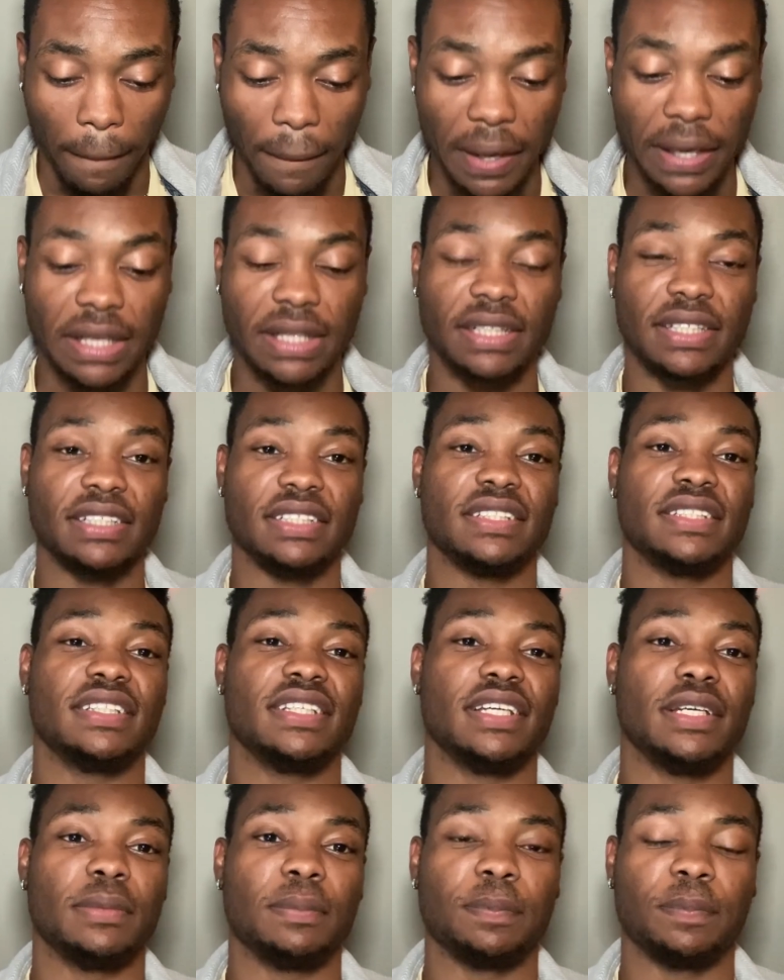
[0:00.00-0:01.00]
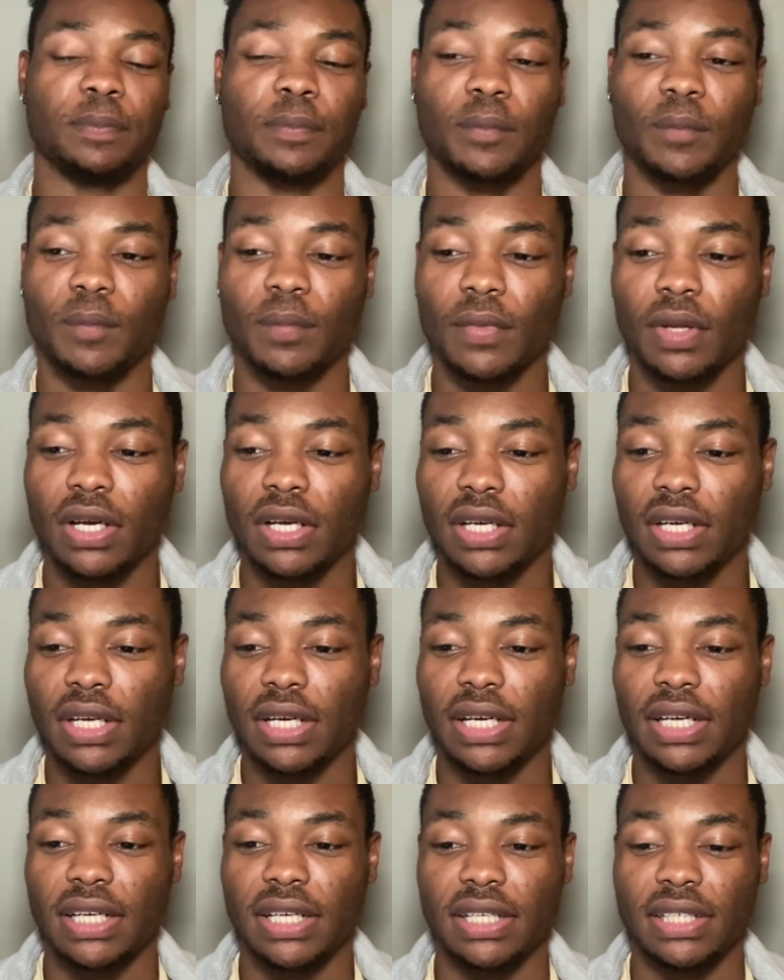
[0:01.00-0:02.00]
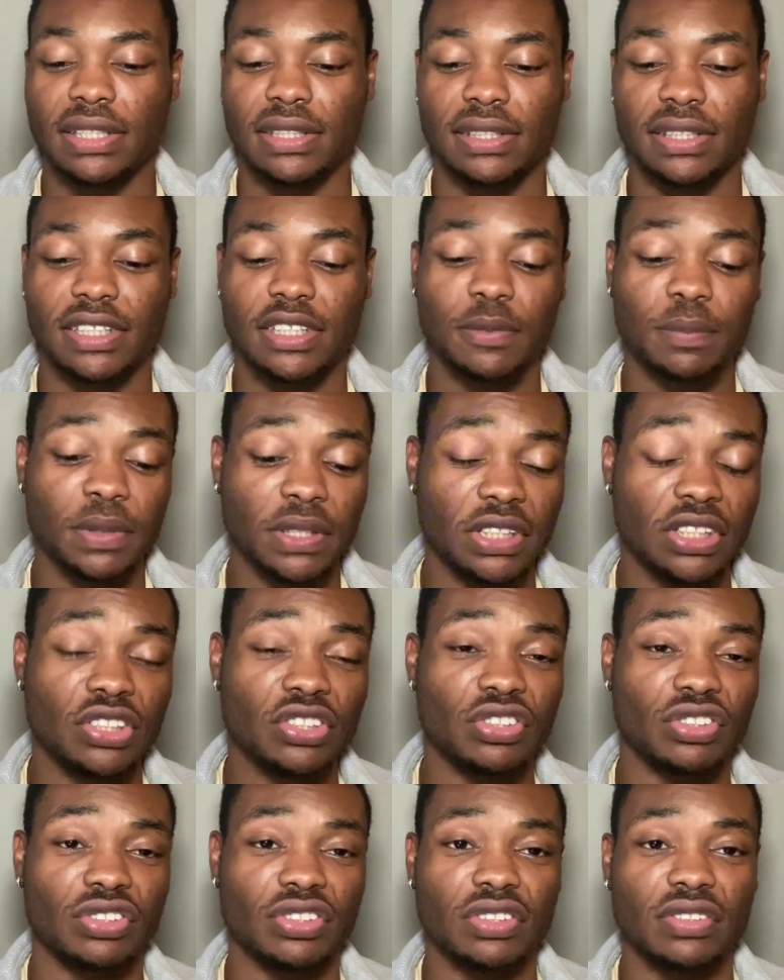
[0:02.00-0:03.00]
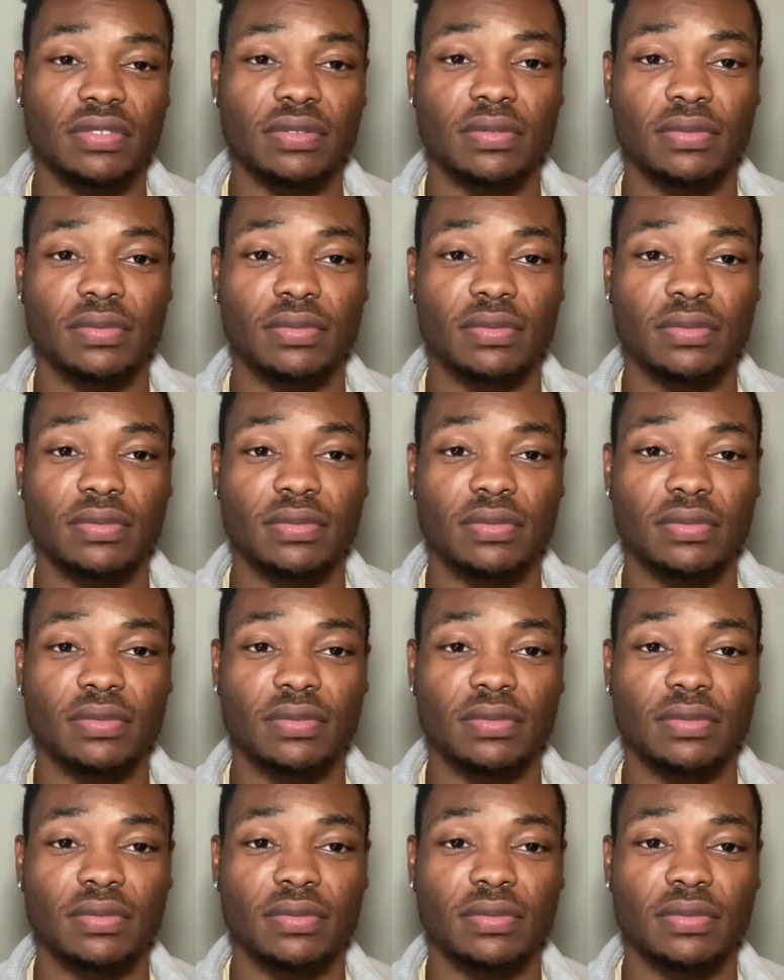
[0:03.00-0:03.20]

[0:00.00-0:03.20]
in this team, and he's been injured.